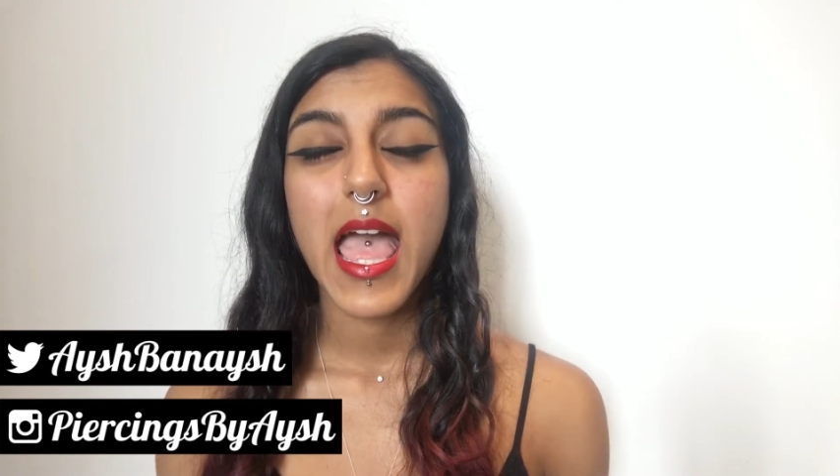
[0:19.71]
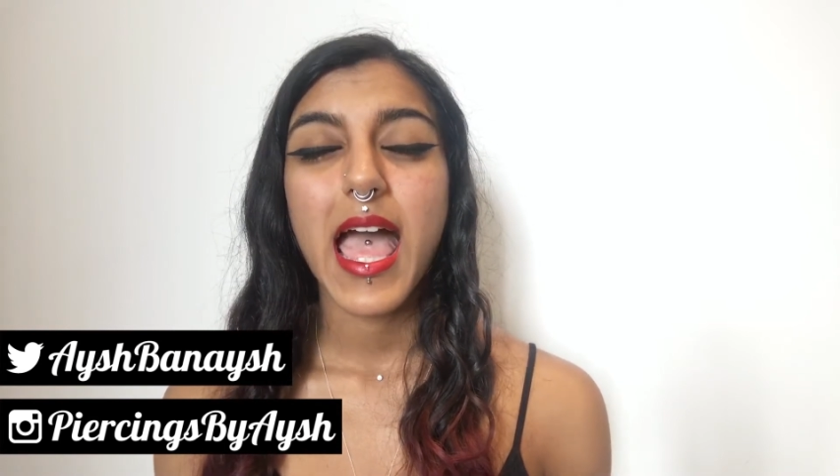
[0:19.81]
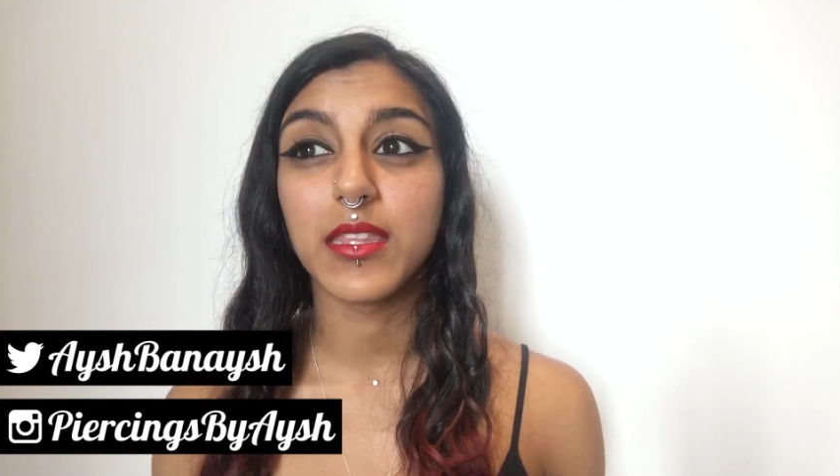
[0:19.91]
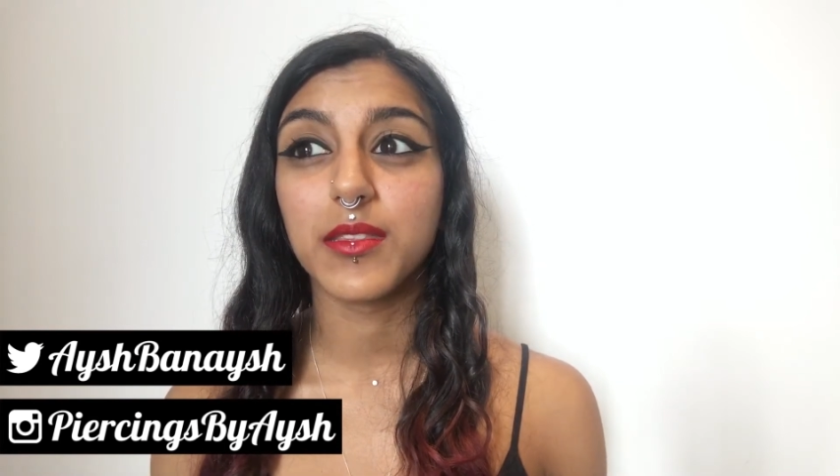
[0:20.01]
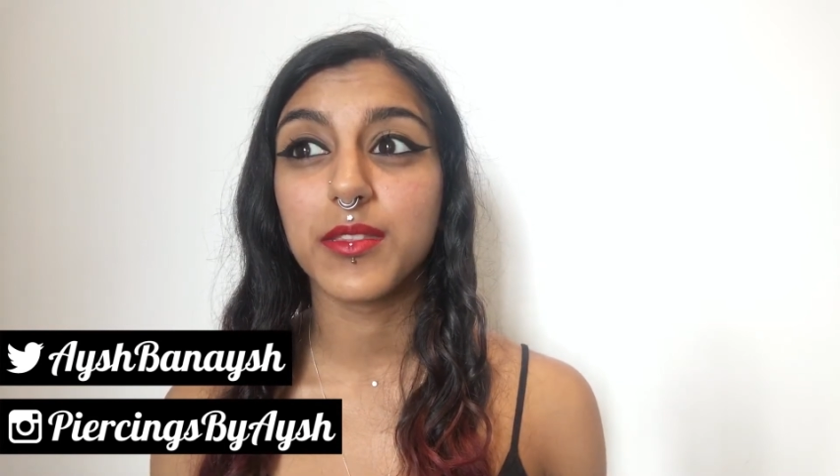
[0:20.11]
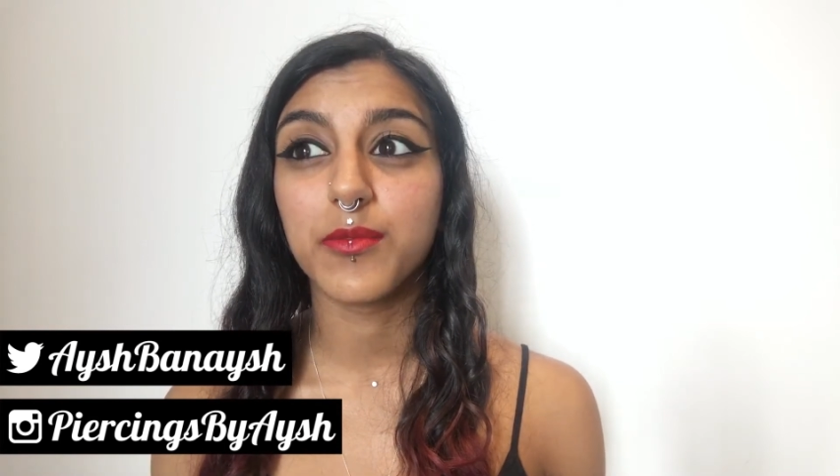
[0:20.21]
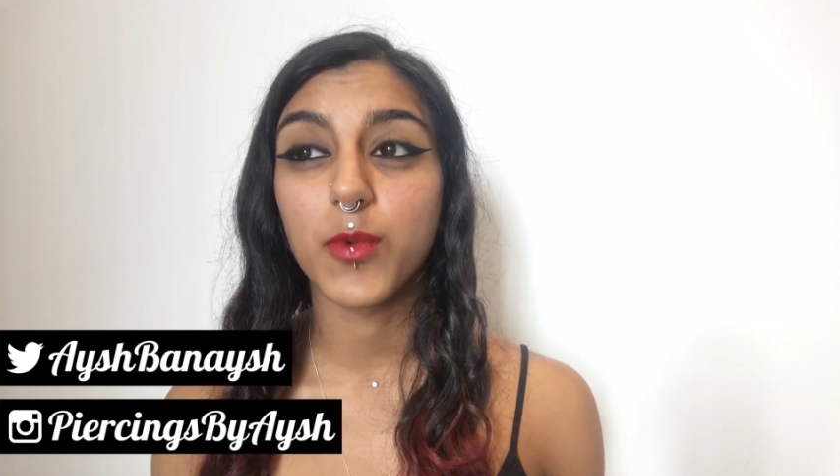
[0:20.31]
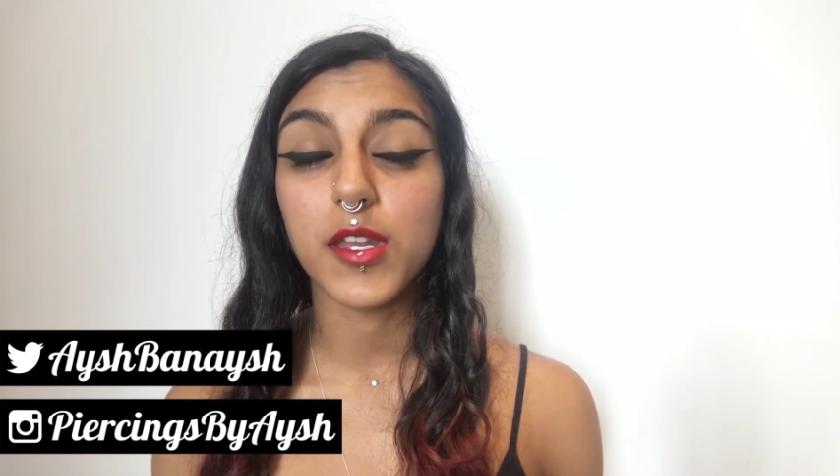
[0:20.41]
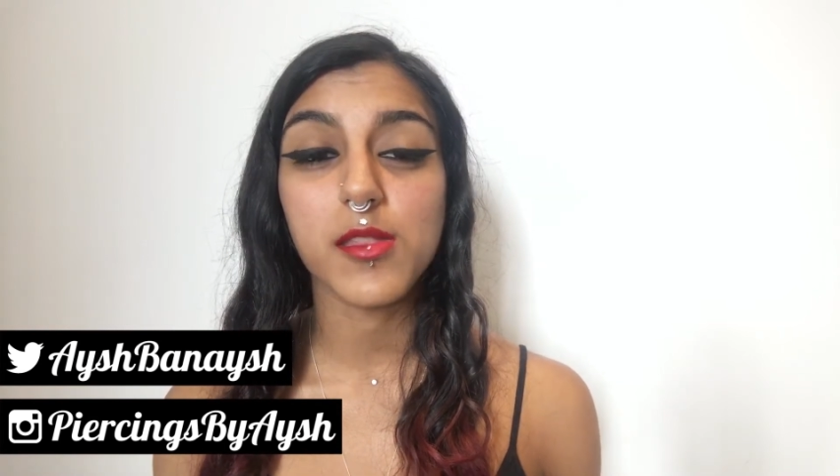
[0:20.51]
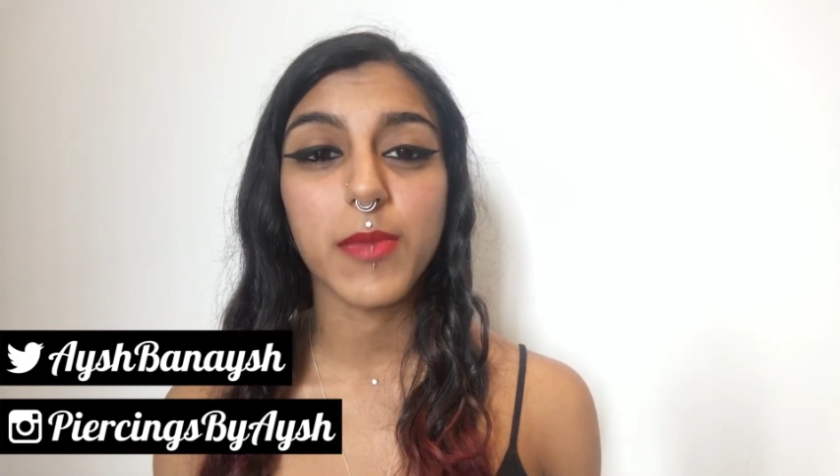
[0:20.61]
And
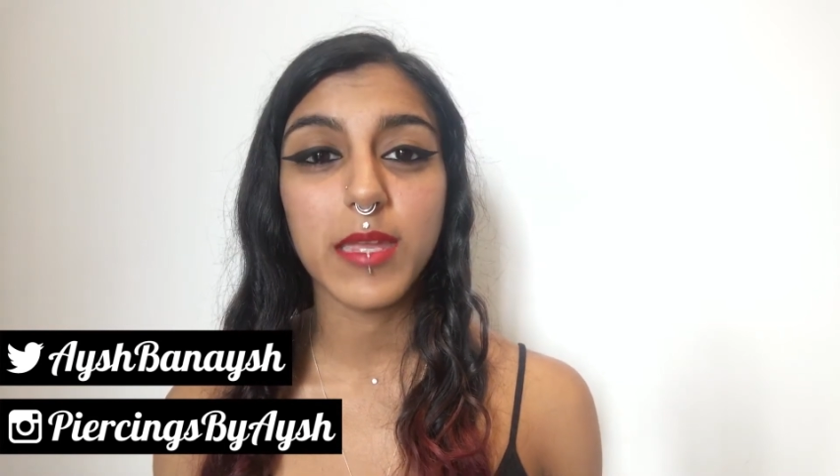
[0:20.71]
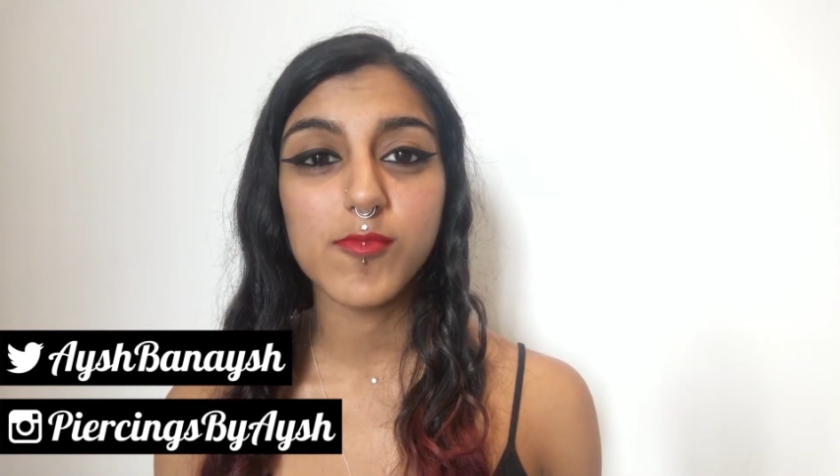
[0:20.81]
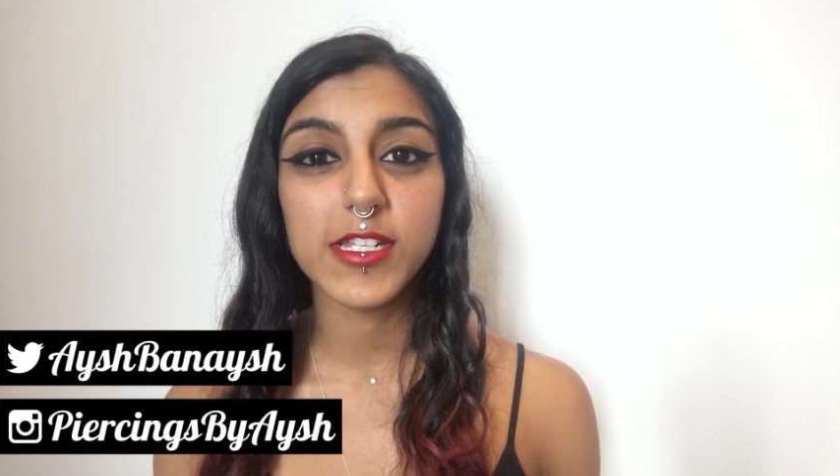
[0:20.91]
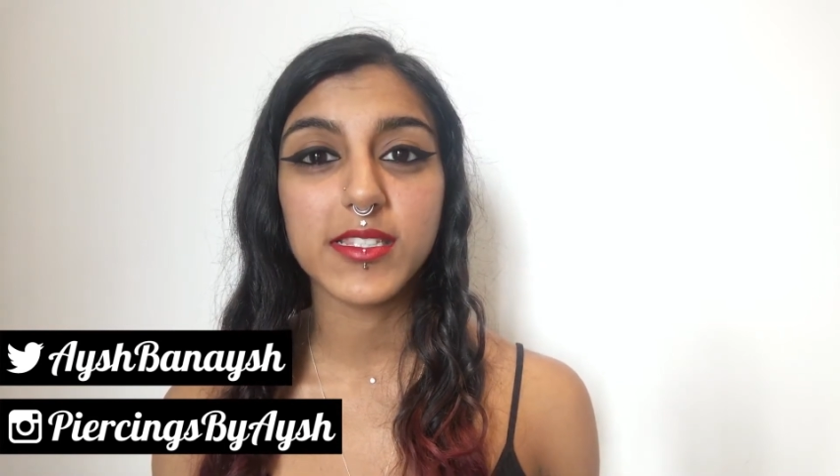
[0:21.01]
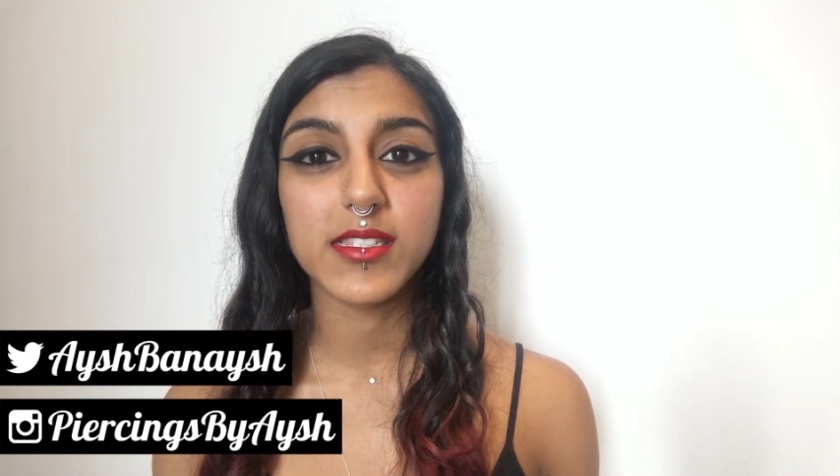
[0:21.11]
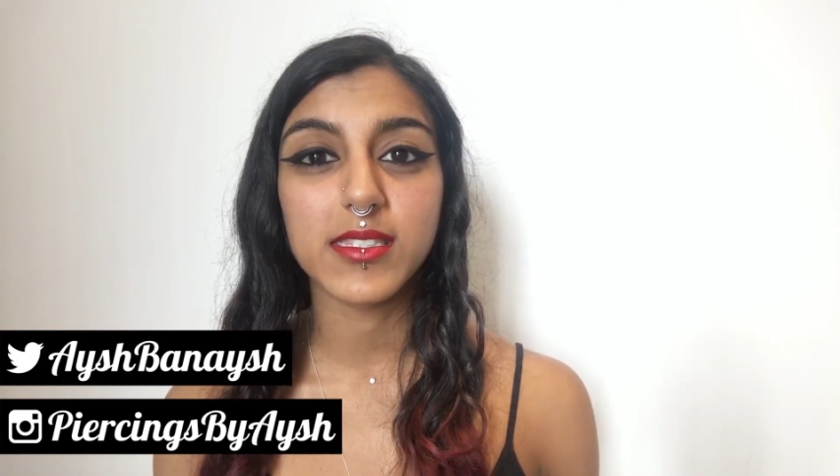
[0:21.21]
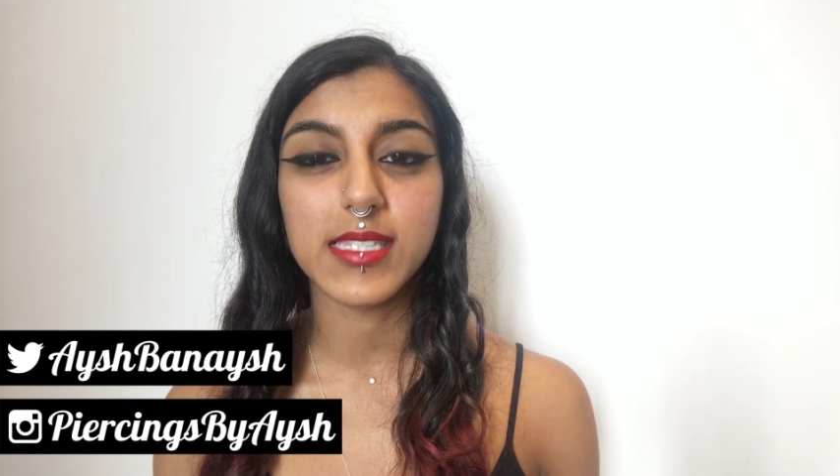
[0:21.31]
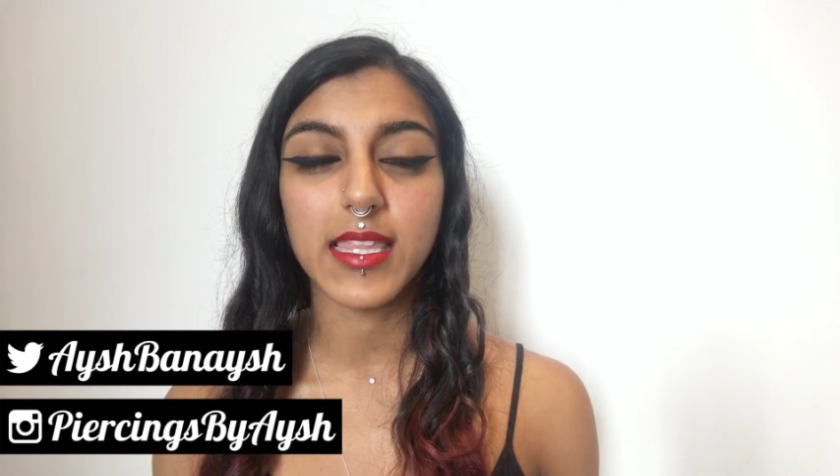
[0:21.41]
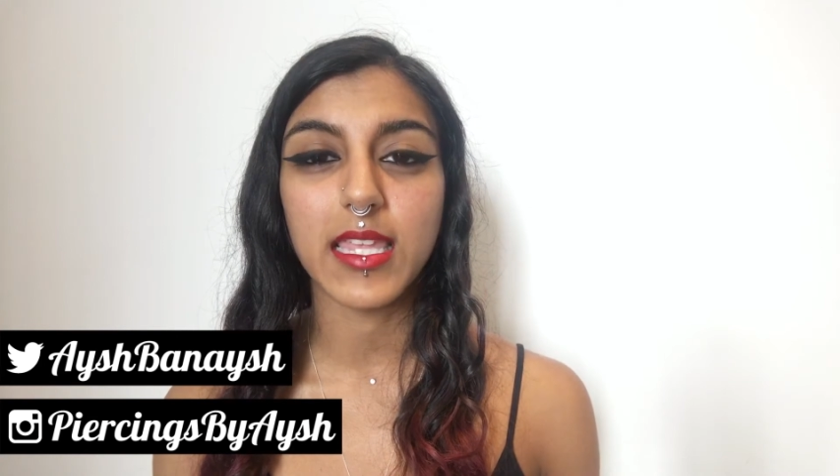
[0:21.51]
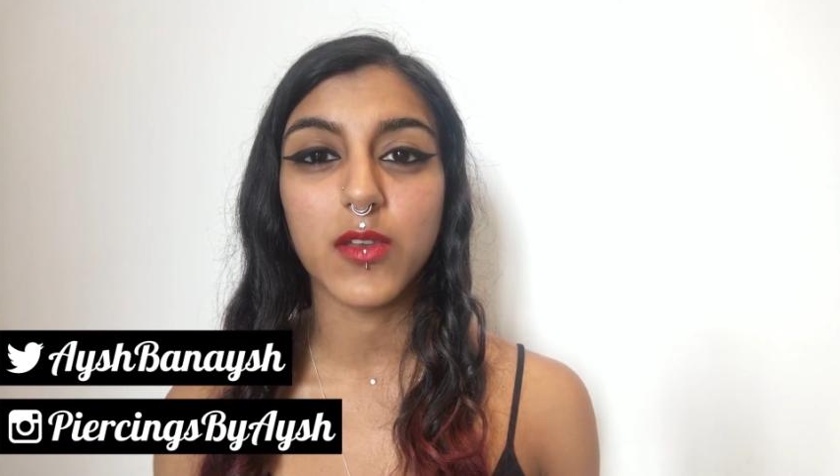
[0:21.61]
one of the main reasons
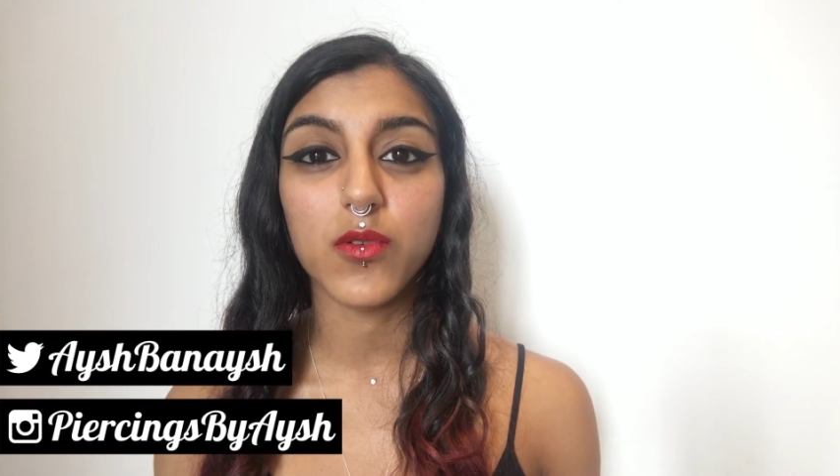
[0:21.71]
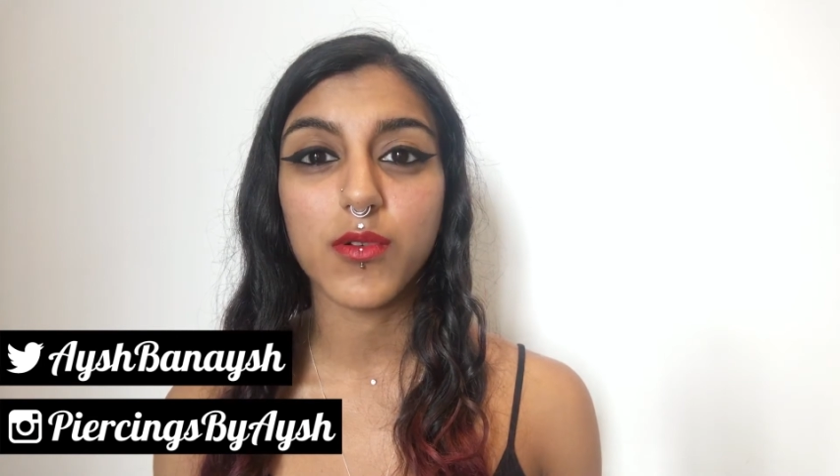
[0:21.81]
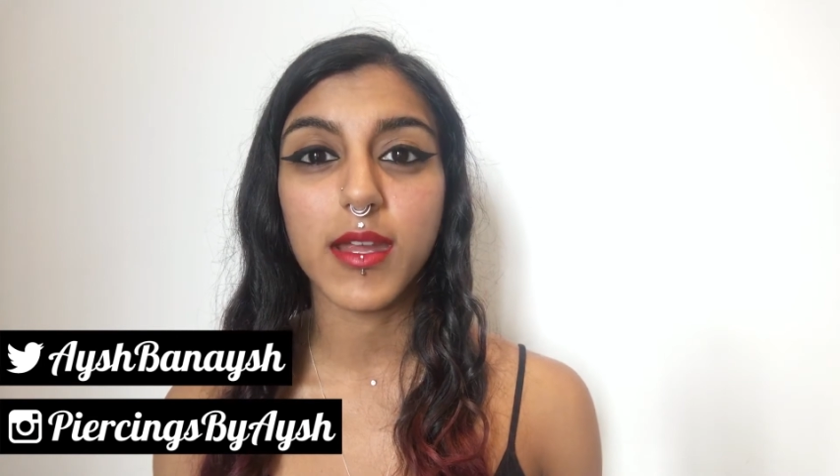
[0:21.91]
that they're not